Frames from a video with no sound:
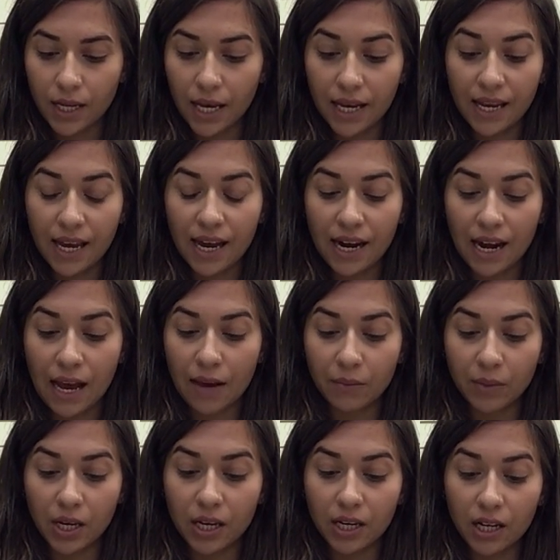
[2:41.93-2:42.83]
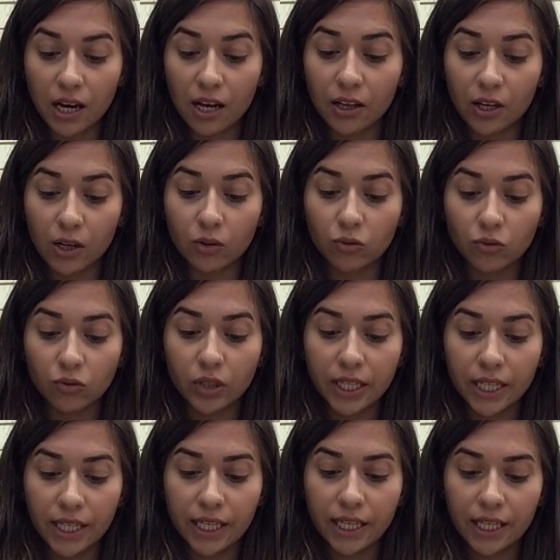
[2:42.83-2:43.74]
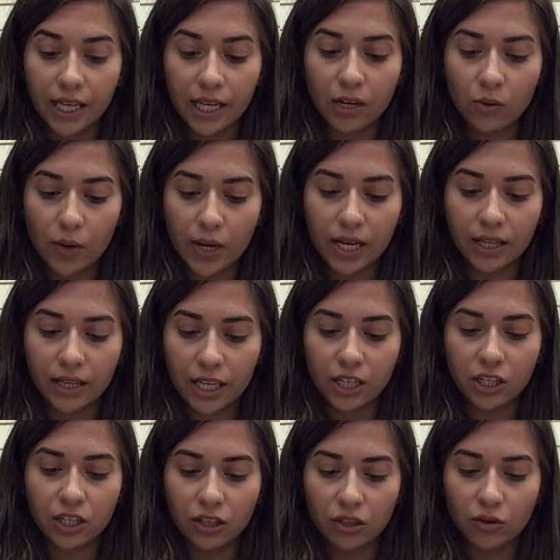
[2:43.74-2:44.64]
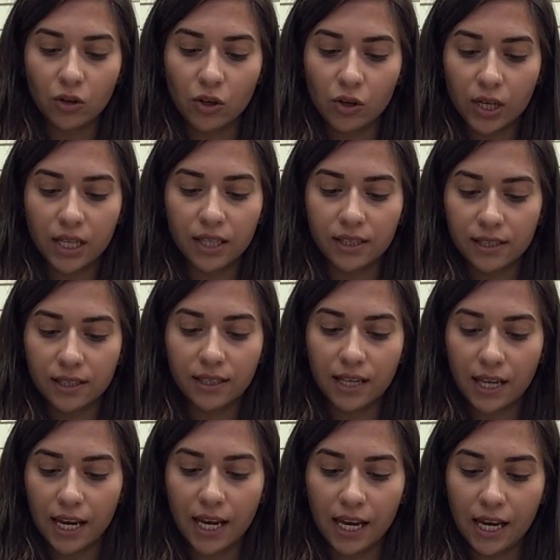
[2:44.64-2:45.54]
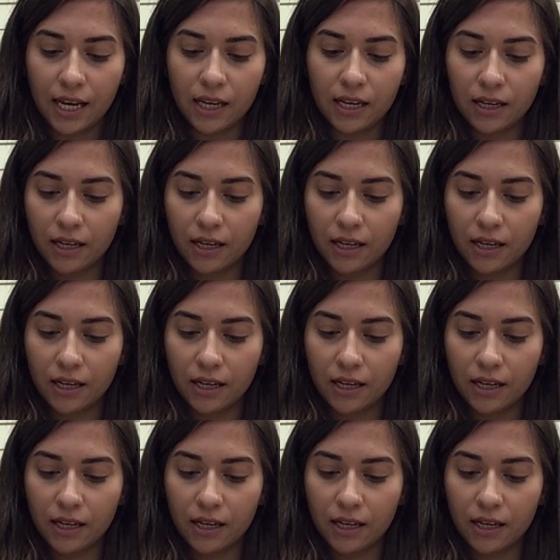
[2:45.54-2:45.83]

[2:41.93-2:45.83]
Again, I'm going to color it really quickly just so you can see.